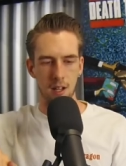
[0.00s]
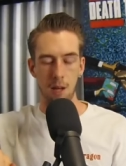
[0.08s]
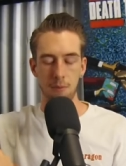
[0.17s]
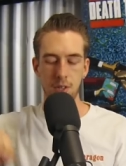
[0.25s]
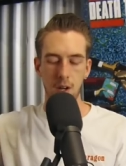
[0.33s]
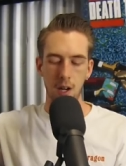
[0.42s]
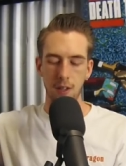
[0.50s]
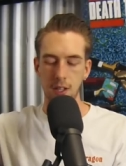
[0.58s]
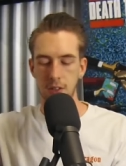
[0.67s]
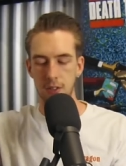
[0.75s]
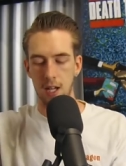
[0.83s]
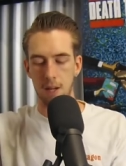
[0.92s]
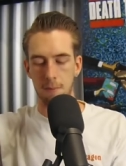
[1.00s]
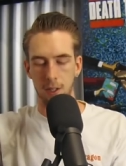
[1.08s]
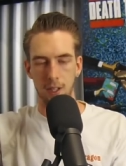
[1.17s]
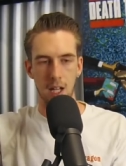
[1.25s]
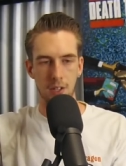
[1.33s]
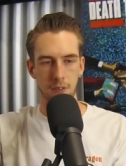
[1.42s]
I'm sorry these uh,
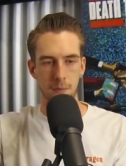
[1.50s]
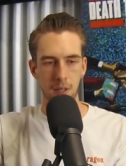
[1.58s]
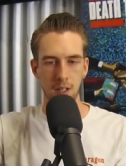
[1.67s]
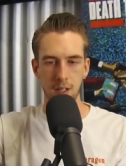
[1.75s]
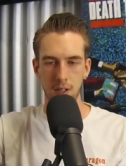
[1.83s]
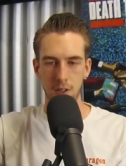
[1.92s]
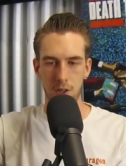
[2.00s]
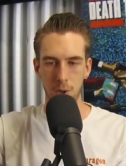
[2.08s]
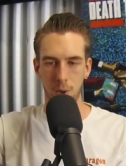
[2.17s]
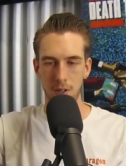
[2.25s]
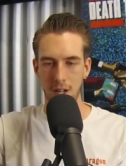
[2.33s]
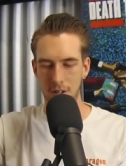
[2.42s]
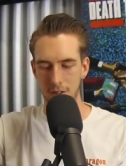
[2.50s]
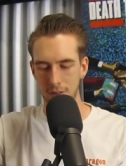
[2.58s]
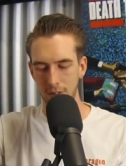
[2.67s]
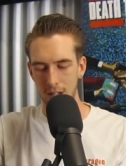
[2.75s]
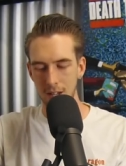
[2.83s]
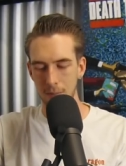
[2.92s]
podcasts have been short as
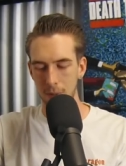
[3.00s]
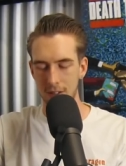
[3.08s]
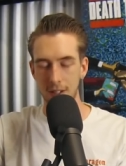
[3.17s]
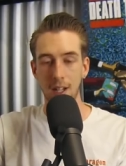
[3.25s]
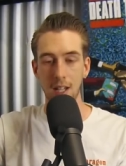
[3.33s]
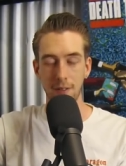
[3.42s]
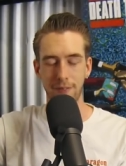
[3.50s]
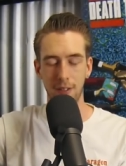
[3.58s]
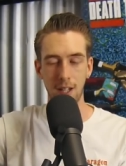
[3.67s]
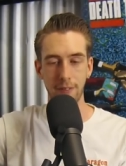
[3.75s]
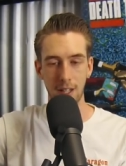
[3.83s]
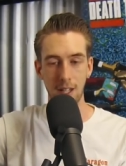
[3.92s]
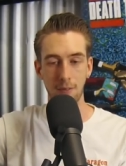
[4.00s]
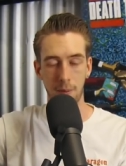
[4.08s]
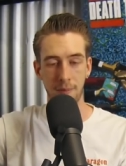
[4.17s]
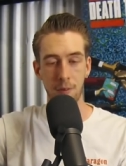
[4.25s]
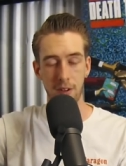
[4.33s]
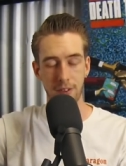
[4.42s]
of late, but uh, if if they
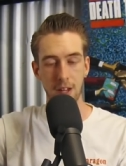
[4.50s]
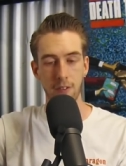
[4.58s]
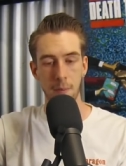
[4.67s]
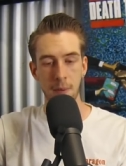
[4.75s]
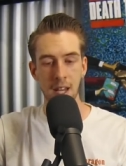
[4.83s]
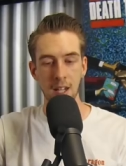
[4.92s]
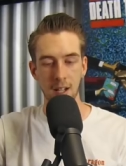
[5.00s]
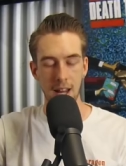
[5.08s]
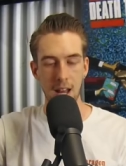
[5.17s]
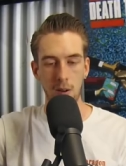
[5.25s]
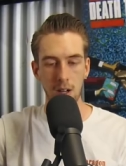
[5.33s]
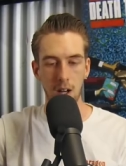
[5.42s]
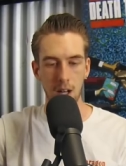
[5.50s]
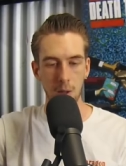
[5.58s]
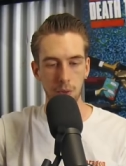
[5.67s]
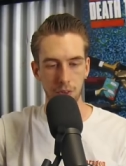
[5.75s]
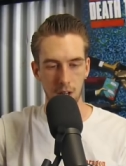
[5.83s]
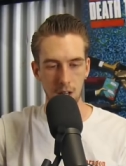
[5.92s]
if they remain an hour, I
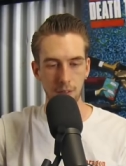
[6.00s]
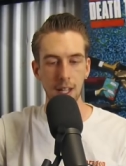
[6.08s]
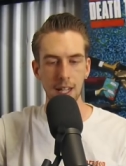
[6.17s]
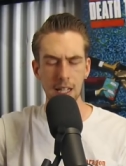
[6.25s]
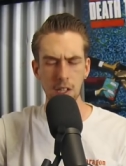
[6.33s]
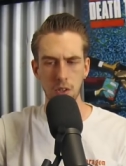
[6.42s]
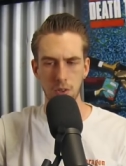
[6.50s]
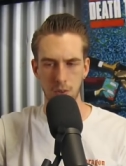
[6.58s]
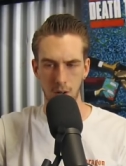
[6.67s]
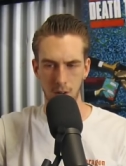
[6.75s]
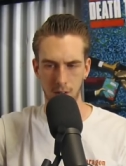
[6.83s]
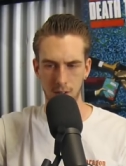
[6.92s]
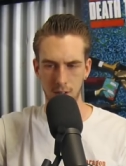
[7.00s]
will die of heat stroke.